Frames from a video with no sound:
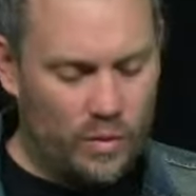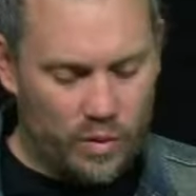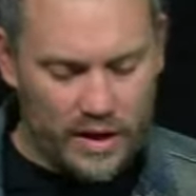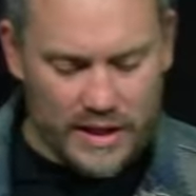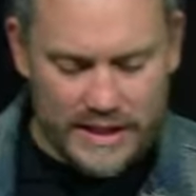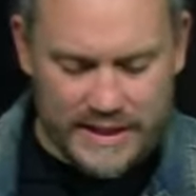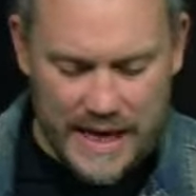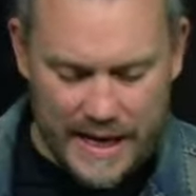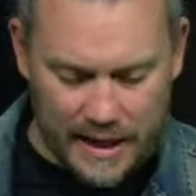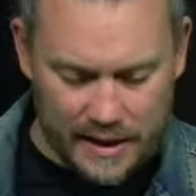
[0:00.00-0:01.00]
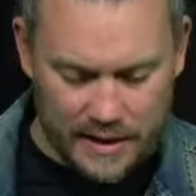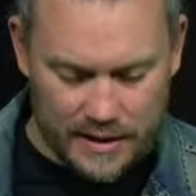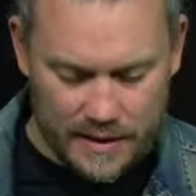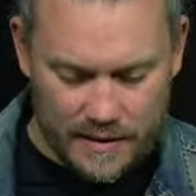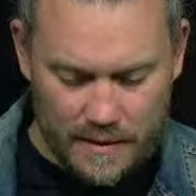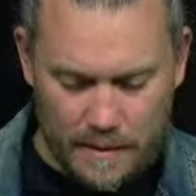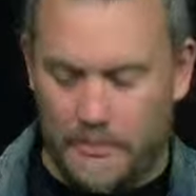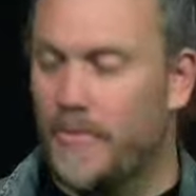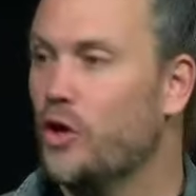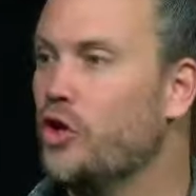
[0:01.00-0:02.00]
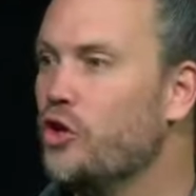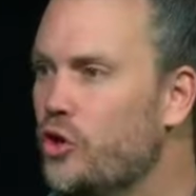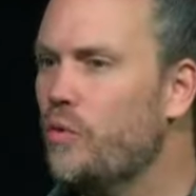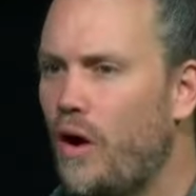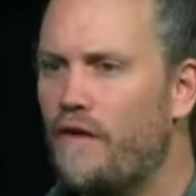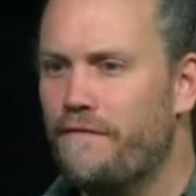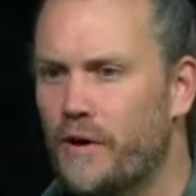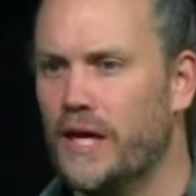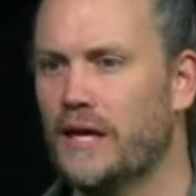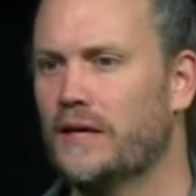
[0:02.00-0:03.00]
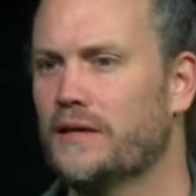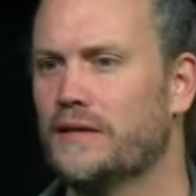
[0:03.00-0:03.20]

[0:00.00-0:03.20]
What are these saying? You are free.